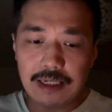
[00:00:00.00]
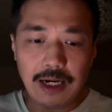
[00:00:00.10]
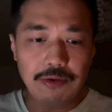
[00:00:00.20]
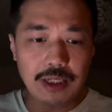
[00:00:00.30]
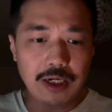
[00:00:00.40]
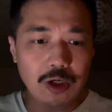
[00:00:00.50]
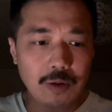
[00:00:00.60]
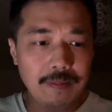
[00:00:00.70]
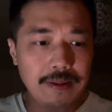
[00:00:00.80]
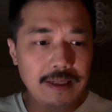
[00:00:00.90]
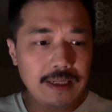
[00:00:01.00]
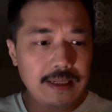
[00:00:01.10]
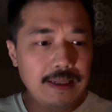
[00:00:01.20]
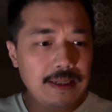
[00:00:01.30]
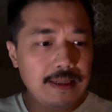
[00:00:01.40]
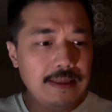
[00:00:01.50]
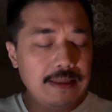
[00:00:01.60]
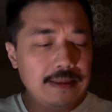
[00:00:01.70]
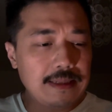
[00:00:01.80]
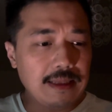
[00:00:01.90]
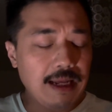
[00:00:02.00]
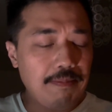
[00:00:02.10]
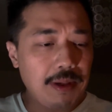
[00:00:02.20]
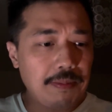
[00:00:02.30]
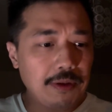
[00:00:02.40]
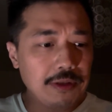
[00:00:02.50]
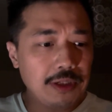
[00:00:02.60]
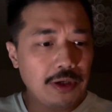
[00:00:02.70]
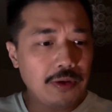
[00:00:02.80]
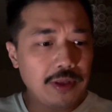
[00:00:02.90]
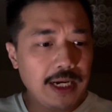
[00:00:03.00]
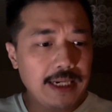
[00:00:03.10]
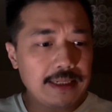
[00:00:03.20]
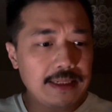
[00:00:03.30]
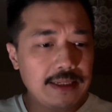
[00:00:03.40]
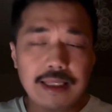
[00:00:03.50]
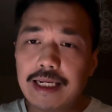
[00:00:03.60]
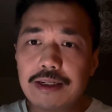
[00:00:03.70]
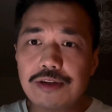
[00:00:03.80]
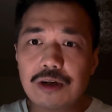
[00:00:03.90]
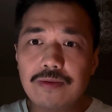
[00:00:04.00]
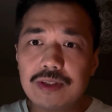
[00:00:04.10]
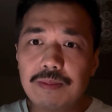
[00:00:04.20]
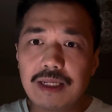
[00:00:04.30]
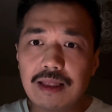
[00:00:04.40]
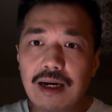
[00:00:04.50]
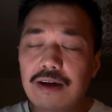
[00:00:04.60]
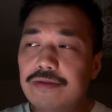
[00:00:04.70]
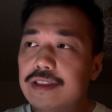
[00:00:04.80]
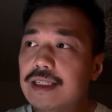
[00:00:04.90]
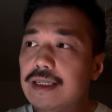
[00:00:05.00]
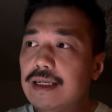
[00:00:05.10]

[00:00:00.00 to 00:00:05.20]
I really hope to let people know that they deserve to be loved.